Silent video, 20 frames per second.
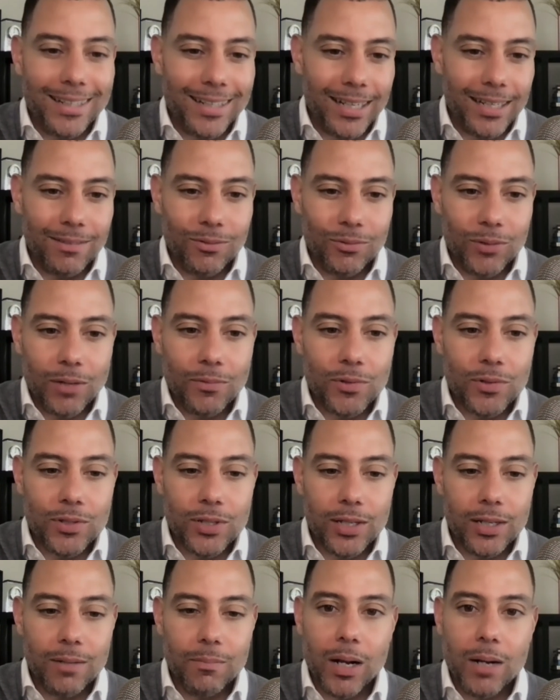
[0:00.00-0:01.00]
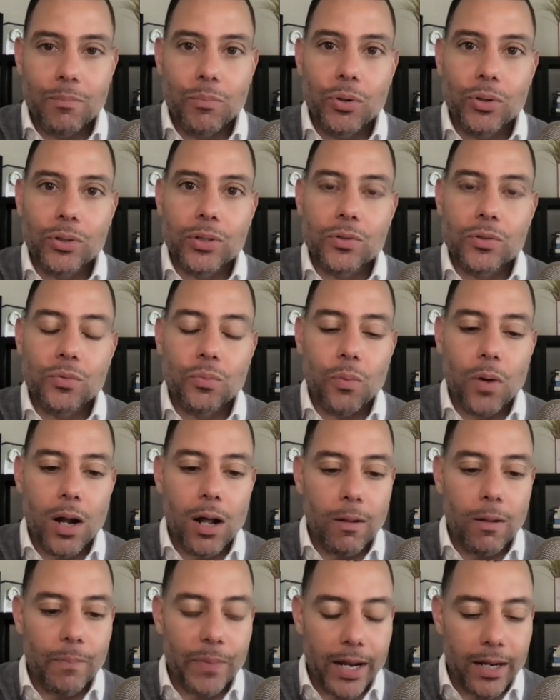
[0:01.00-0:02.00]
and I reference it in my book as
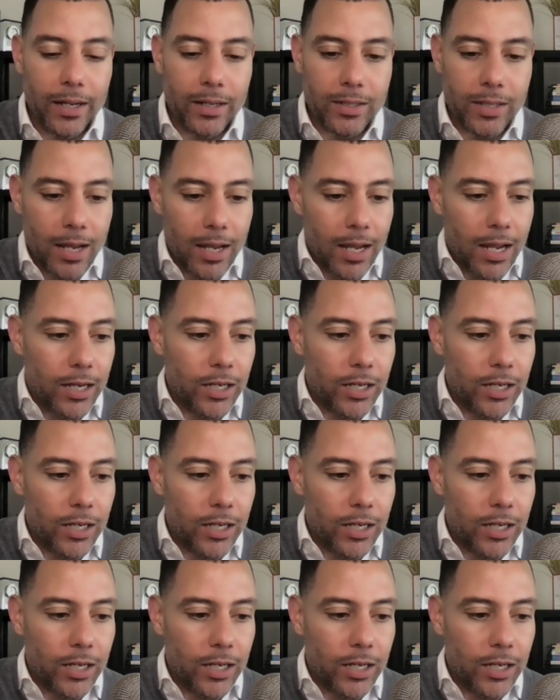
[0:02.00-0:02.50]
well, and that is,